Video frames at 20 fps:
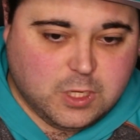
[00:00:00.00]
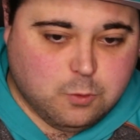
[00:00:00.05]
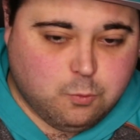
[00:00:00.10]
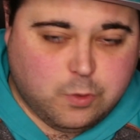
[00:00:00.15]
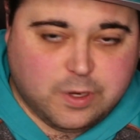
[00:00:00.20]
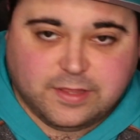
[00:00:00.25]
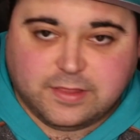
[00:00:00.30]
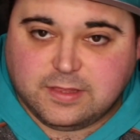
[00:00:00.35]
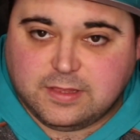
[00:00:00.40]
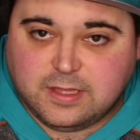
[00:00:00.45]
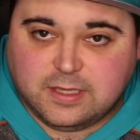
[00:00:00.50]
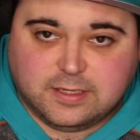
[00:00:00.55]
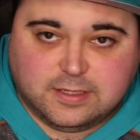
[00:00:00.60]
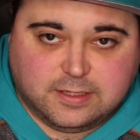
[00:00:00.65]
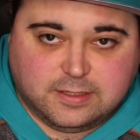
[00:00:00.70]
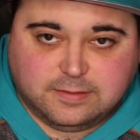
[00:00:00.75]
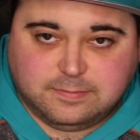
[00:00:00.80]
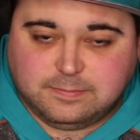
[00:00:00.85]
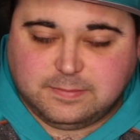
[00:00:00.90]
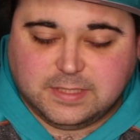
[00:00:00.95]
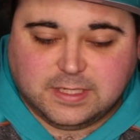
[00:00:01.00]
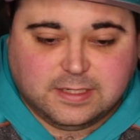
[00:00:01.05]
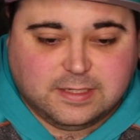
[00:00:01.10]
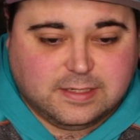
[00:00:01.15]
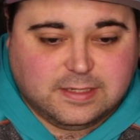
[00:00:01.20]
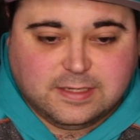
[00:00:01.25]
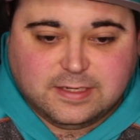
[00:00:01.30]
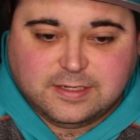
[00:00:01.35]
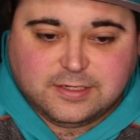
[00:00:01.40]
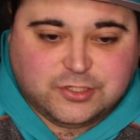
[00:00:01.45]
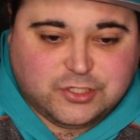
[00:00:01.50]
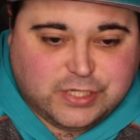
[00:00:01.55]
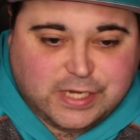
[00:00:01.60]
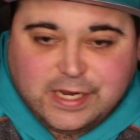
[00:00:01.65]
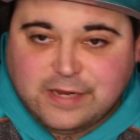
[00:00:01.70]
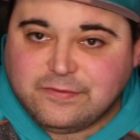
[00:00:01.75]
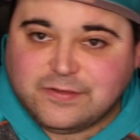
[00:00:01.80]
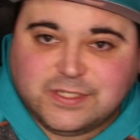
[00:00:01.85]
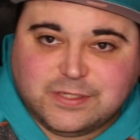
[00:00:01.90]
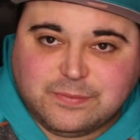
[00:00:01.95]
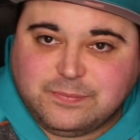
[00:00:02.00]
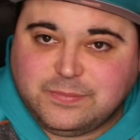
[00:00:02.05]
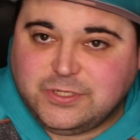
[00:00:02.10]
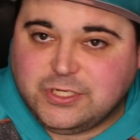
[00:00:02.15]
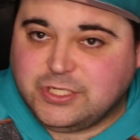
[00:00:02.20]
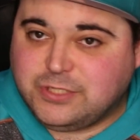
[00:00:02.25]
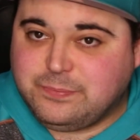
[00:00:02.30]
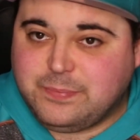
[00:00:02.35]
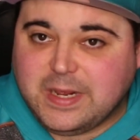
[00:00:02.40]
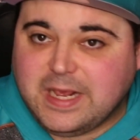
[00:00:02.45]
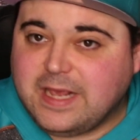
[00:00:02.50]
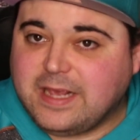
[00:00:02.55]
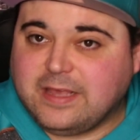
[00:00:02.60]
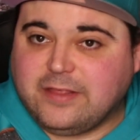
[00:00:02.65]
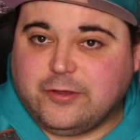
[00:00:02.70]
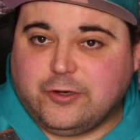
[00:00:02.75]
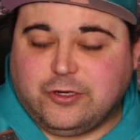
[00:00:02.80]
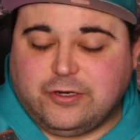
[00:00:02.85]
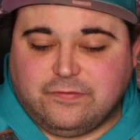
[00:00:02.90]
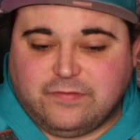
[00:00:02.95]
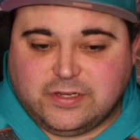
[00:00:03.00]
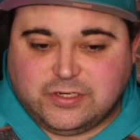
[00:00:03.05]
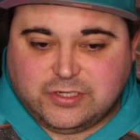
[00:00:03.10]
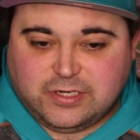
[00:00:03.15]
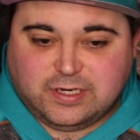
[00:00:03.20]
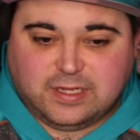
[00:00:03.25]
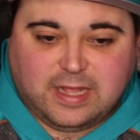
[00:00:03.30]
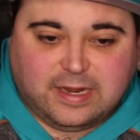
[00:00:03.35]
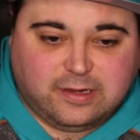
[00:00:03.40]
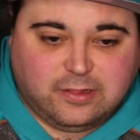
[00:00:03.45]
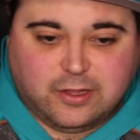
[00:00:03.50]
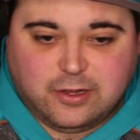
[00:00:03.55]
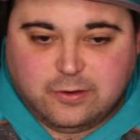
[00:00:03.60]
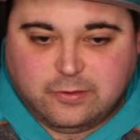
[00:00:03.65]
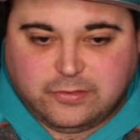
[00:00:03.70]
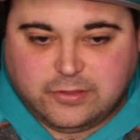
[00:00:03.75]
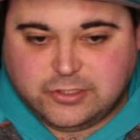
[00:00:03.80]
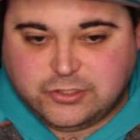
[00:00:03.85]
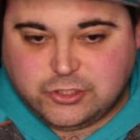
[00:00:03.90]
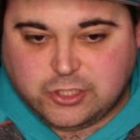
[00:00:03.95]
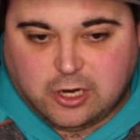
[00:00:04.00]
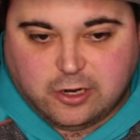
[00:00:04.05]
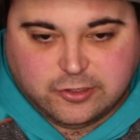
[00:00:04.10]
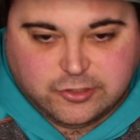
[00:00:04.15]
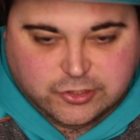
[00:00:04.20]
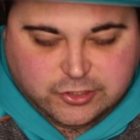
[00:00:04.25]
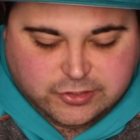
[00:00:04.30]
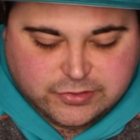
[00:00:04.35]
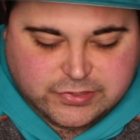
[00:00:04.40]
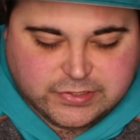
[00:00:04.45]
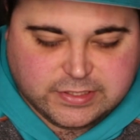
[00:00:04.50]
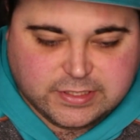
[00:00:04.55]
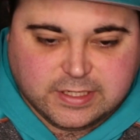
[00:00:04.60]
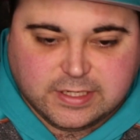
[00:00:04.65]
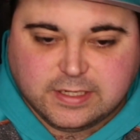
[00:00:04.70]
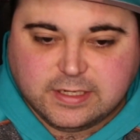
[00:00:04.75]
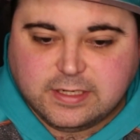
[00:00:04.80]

with the Chiefs just being in their division, let alone the Chargers.